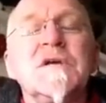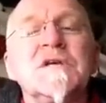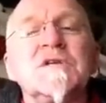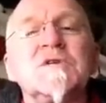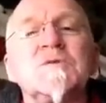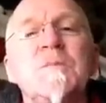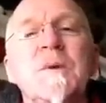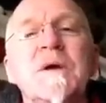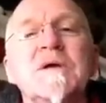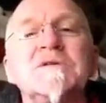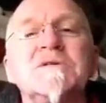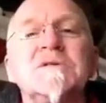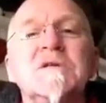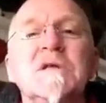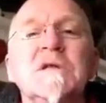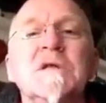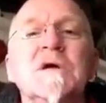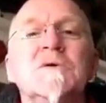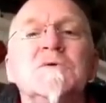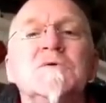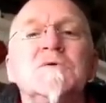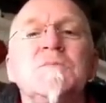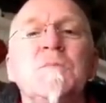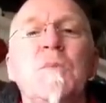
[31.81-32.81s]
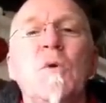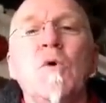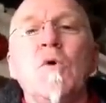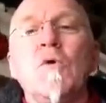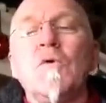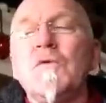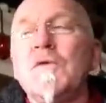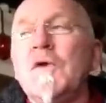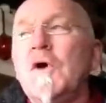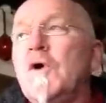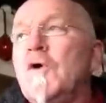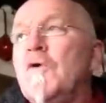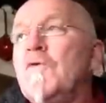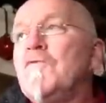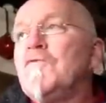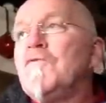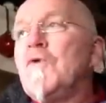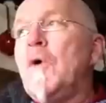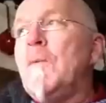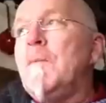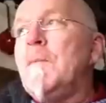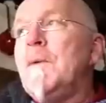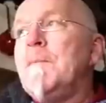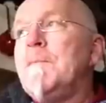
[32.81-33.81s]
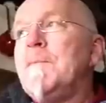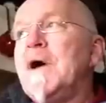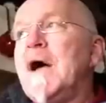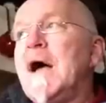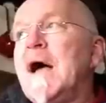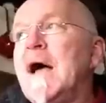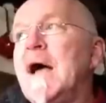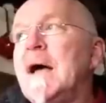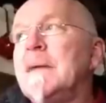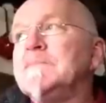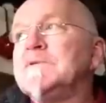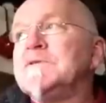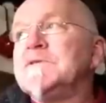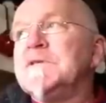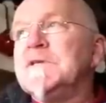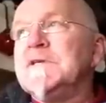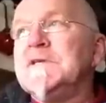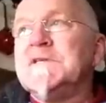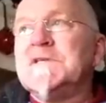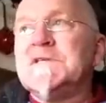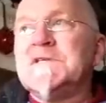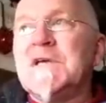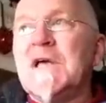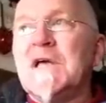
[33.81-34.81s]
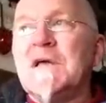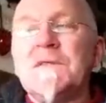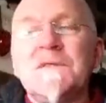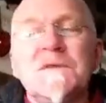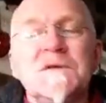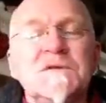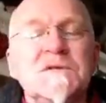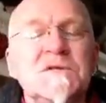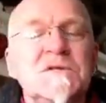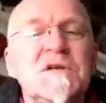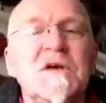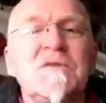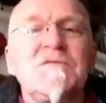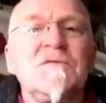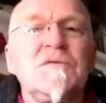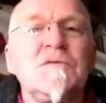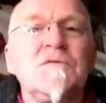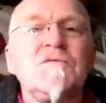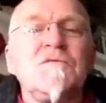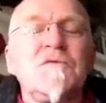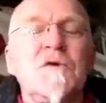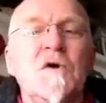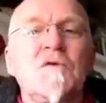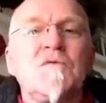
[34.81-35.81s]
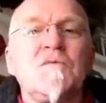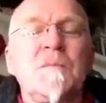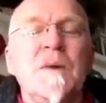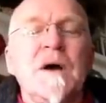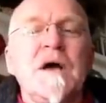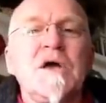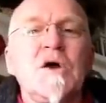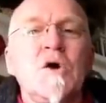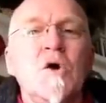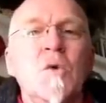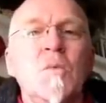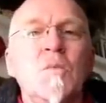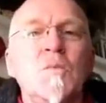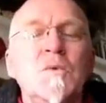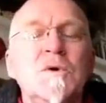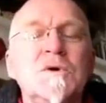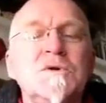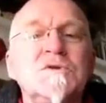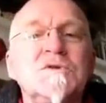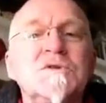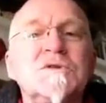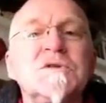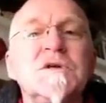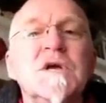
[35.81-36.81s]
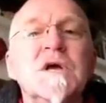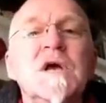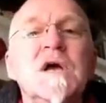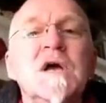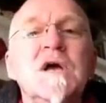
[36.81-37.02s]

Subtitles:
especially those born from perhaps the 6th, 7th of May onwards,